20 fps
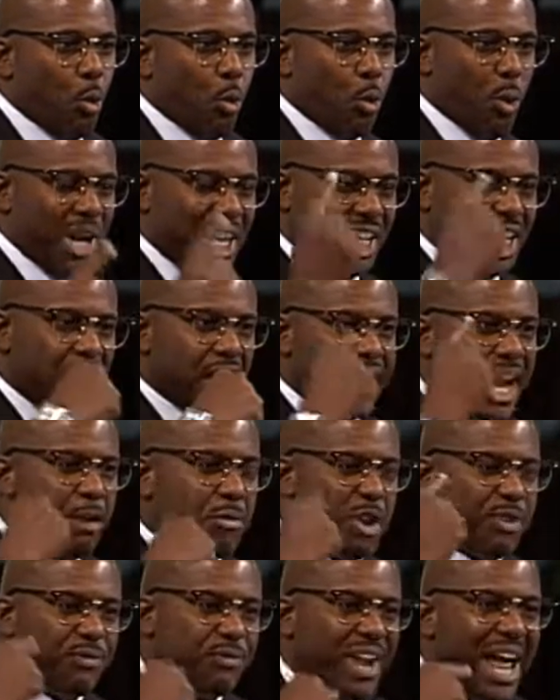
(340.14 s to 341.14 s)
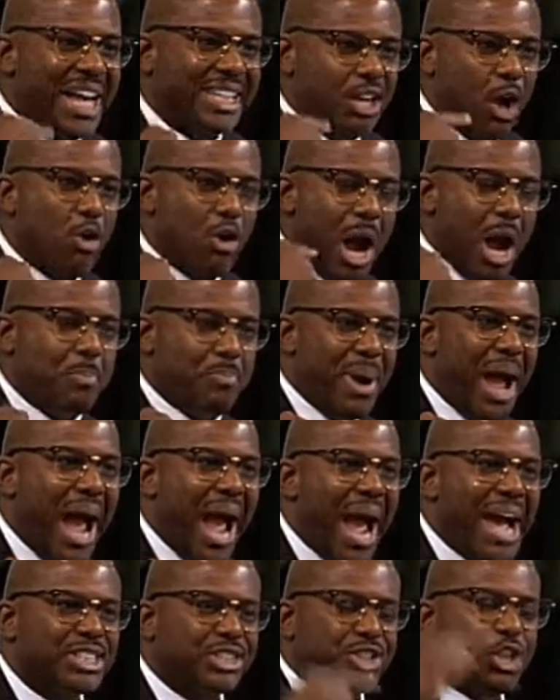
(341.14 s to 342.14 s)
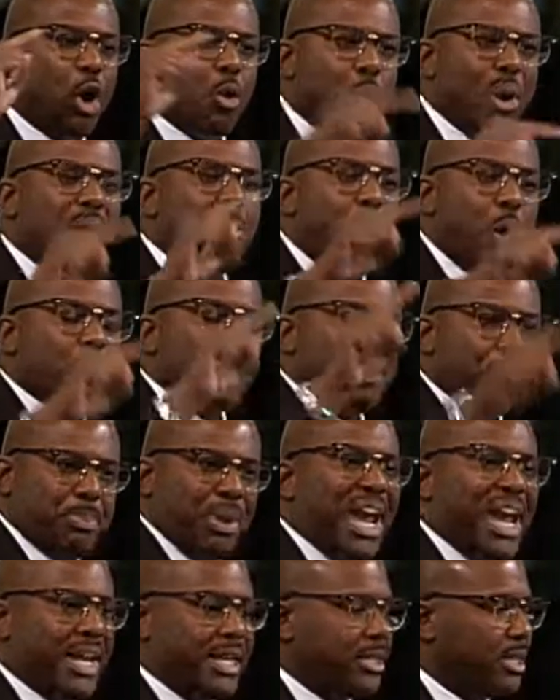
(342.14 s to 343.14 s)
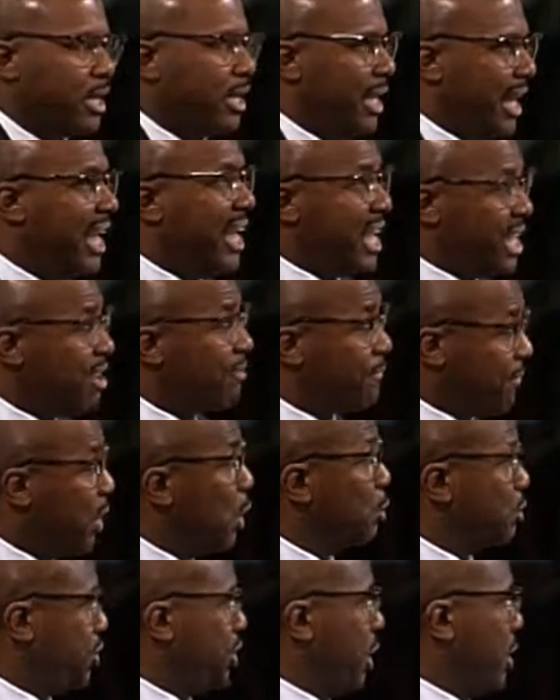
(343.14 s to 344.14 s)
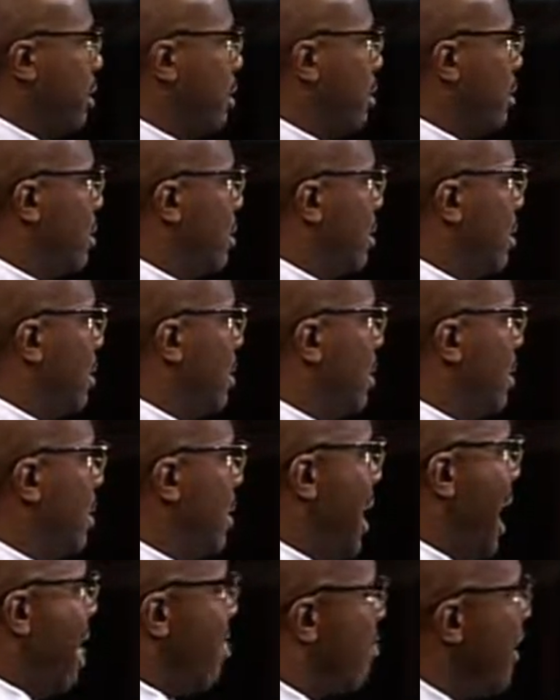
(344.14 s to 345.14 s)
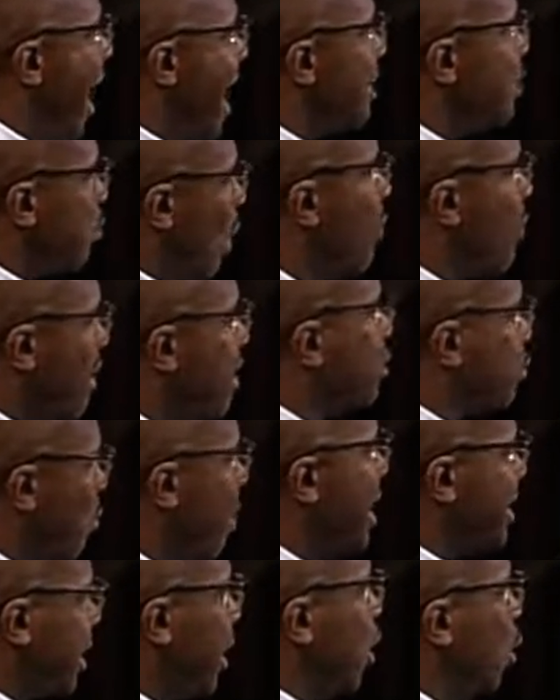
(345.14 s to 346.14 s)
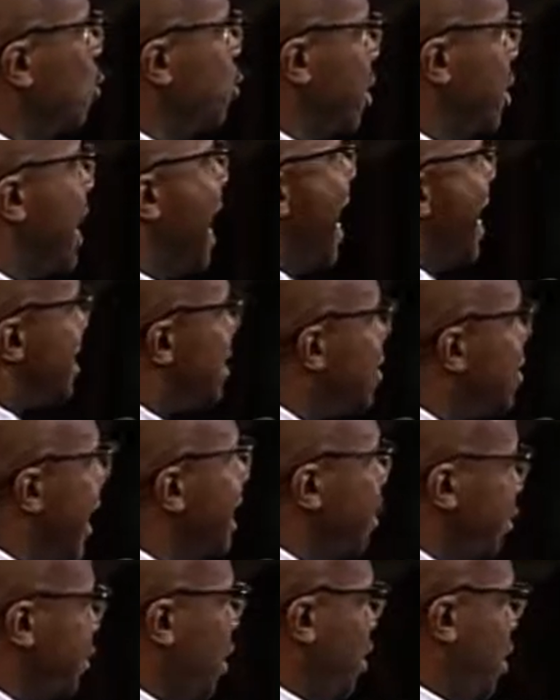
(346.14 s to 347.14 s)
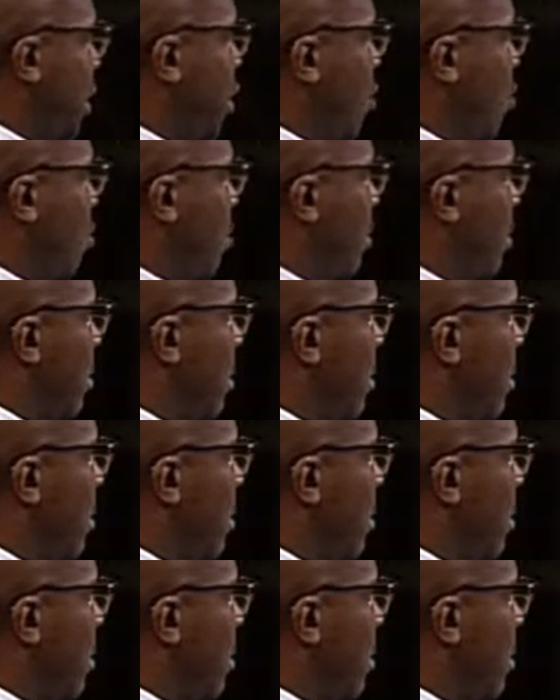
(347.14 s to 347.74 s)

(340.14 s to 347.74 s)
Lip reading: We look and reflect on our past so we won't repeat it in the future. And that's what this resolution seeks to do.